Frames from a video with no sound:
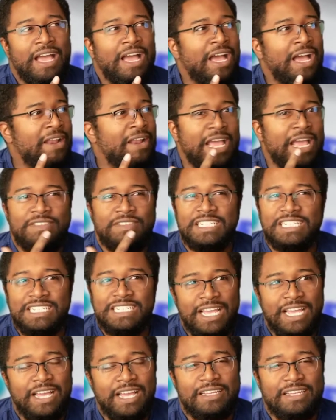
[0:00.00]
I'd have to
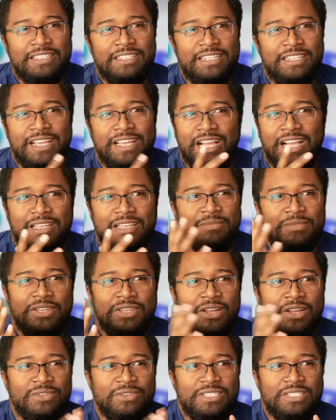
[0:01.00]
check the
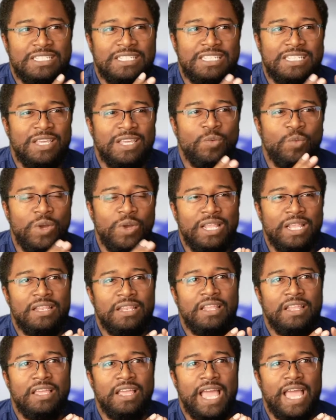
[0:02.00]
to see
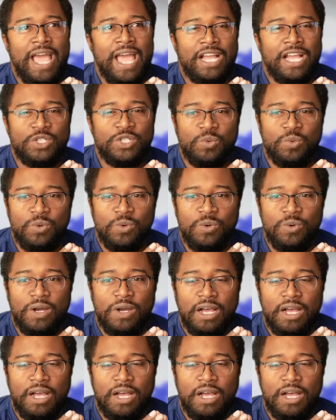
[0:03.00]
when the actual